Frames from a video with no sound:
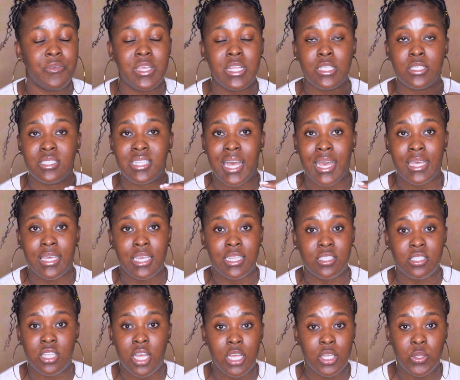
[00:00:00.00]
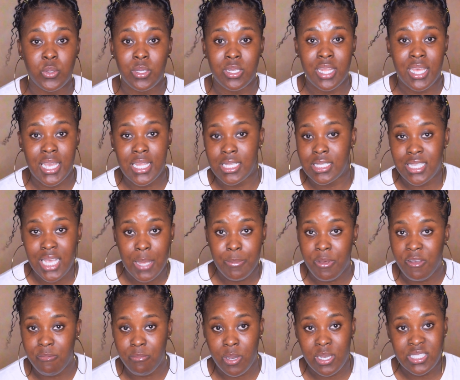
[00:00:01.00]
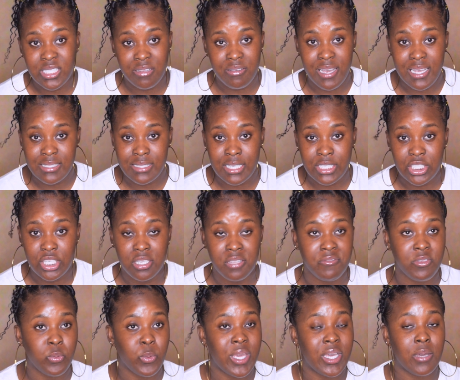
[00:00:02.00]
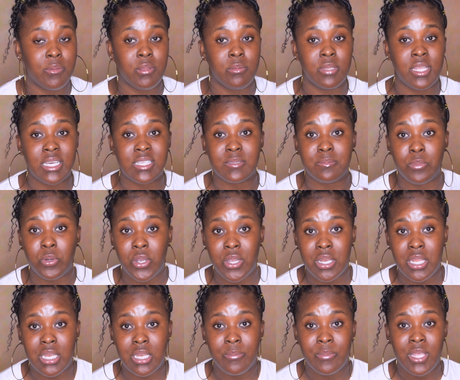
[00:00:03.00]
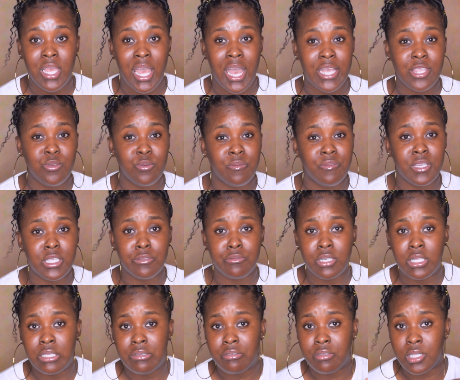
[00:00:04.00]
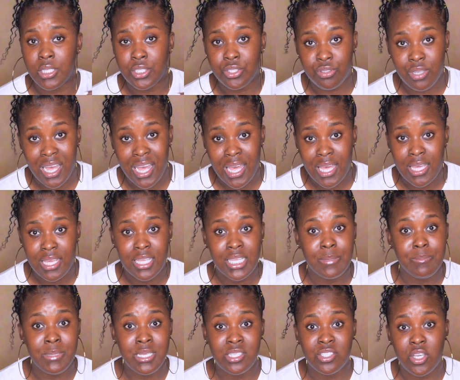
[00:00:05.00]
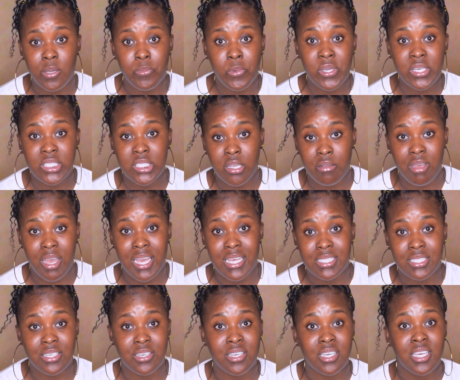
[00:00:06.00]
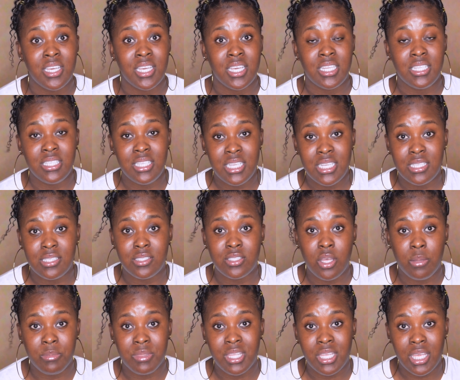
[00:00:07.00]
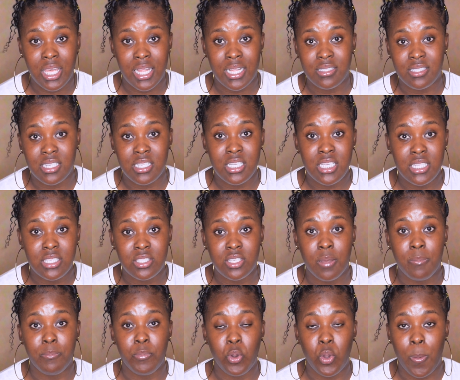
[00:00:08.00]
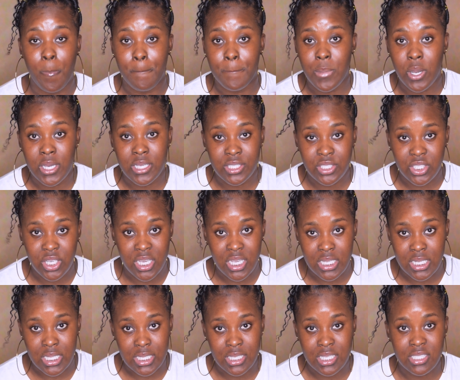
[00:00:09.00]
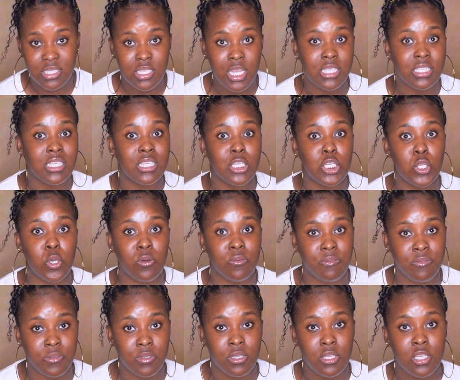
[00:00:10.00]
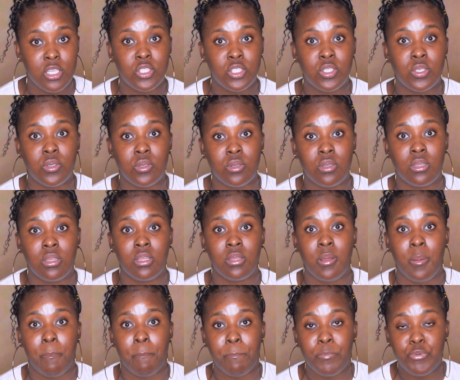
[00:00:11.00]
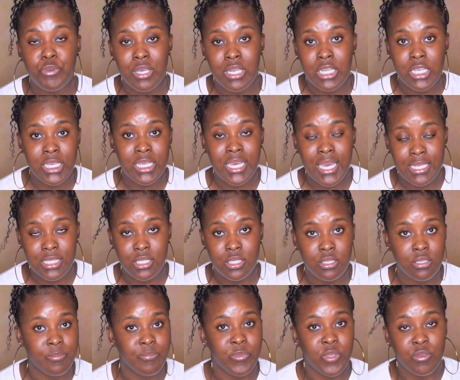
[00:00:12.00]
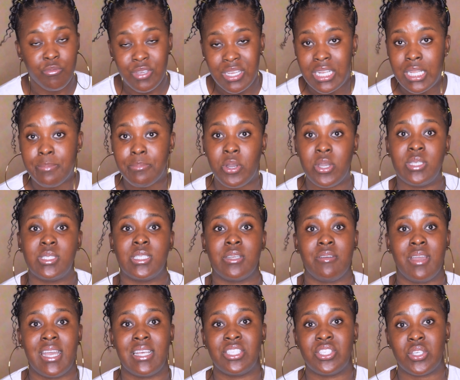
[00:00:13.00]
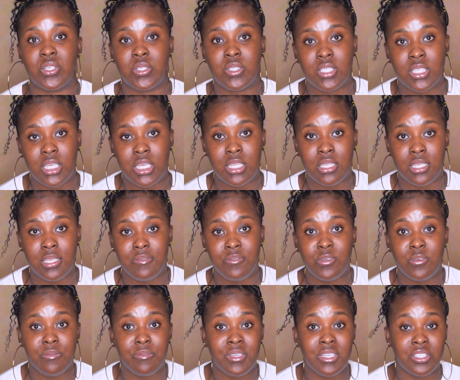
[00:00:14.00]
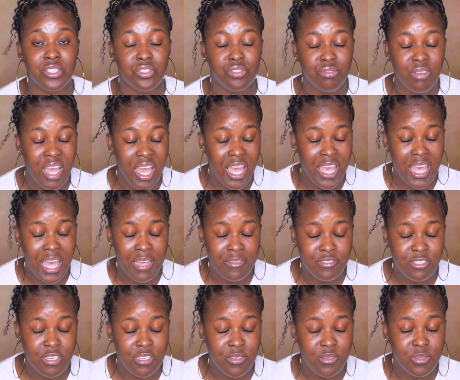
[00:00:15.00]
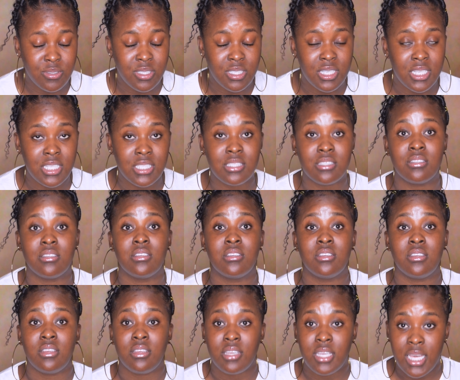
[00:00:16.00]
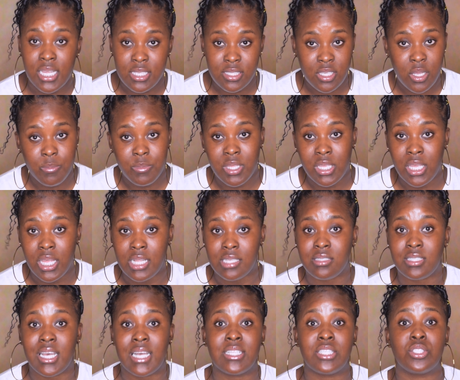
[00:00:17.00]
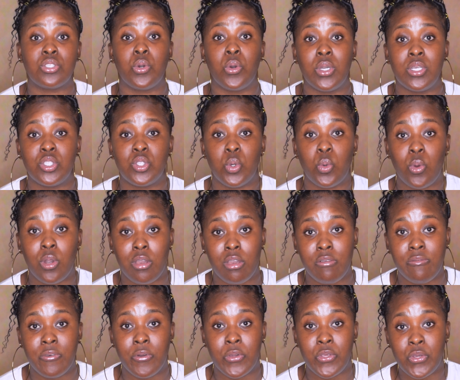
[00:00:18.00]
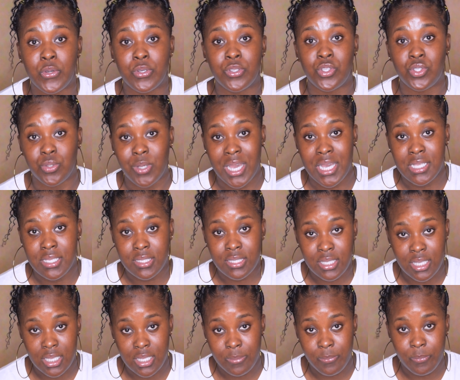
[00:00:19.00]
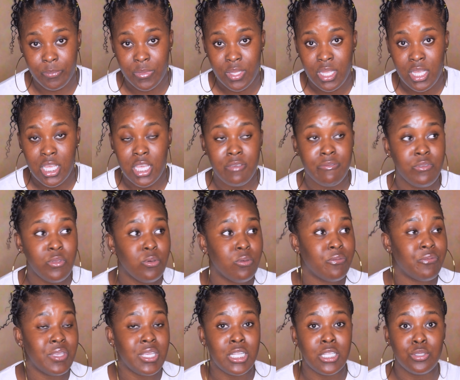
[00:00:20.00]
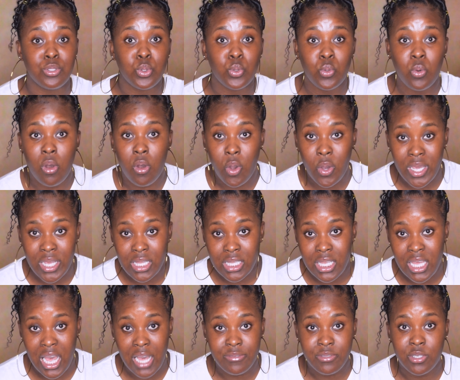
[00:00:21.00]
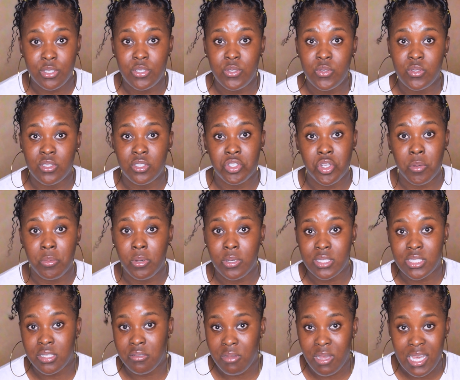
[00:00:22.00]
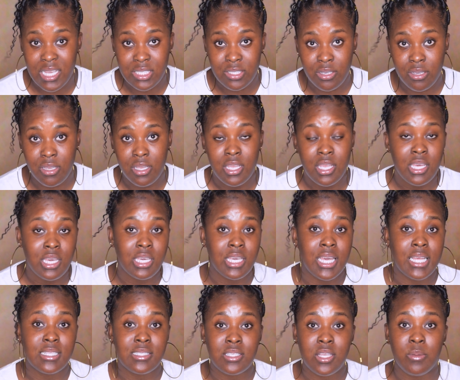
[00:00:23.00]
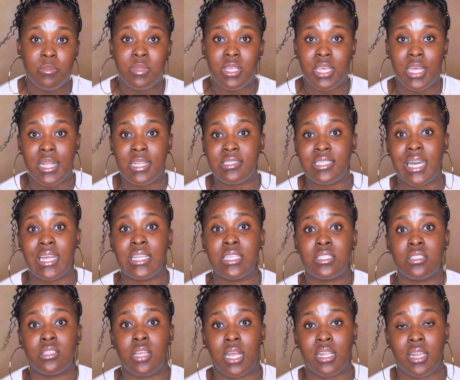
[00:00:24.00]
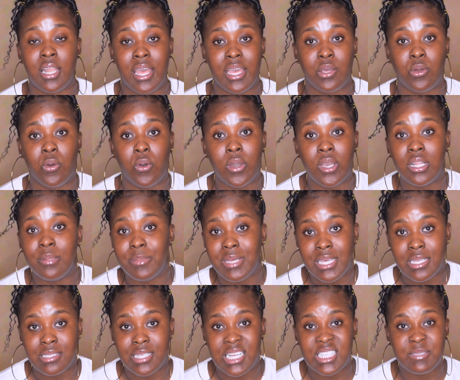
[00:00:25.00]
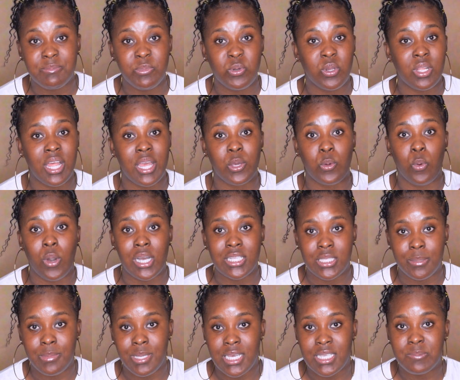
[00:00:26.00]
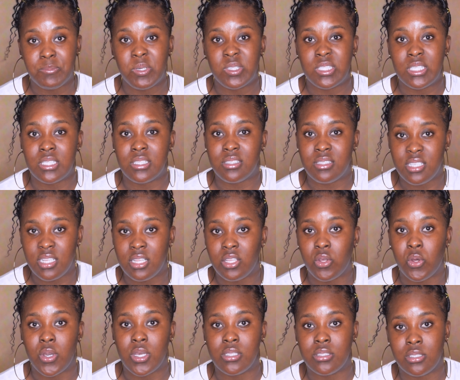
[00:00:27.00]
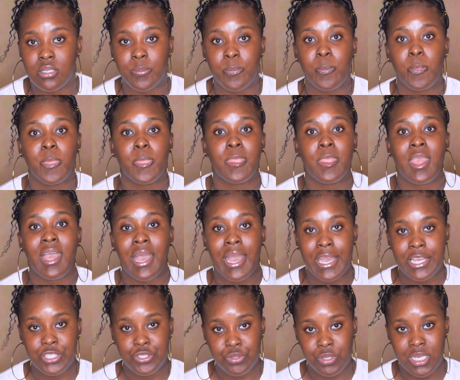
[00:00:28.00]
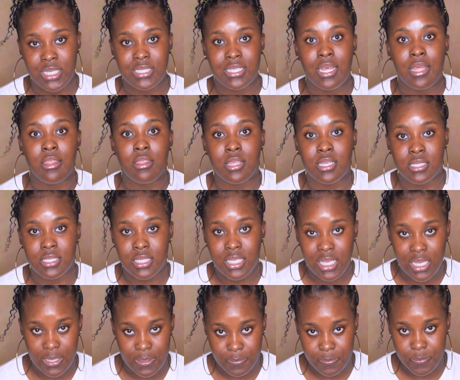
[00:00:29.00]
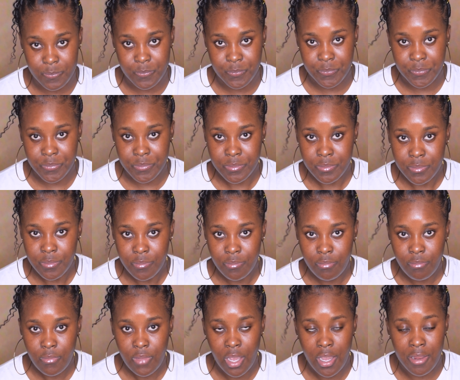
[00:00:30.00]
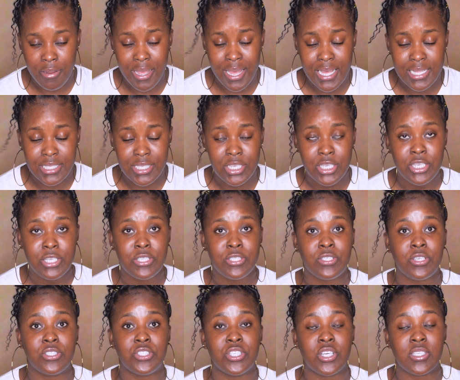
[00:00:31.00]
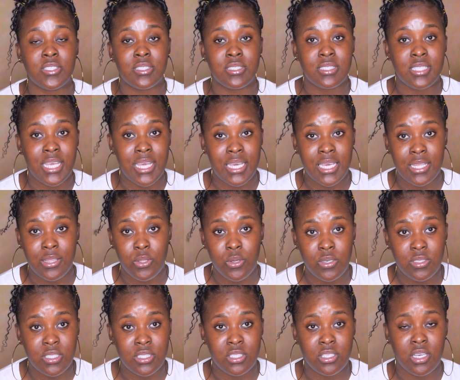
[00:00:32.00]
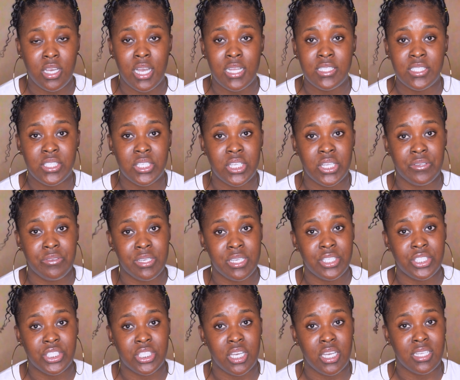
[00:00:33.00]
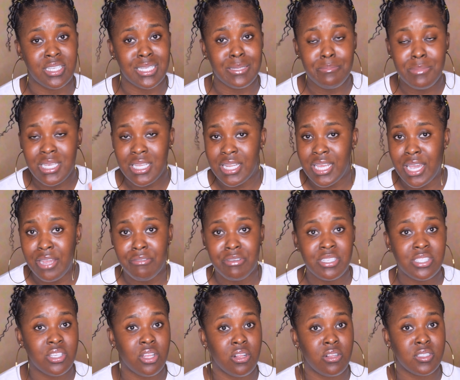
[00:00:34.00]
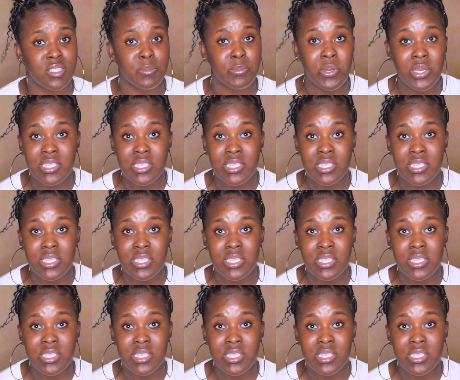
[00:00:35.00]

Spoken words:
feels like it's not doing any type of moisturization, if you wake up the next morning and you feel really dry, it means your moisturizer, it needs something else. It needs some more moisture in it. It's not enough to really moisturize your skin. If you feel dry after using it, get something else that's going to work for your dry skin. If you feel too oily after using your moisturizer, get something else that is not like oil based. That's more like water based, but it's still going to hydrate the skin. Alright, so just take those into consideration. Immediate results.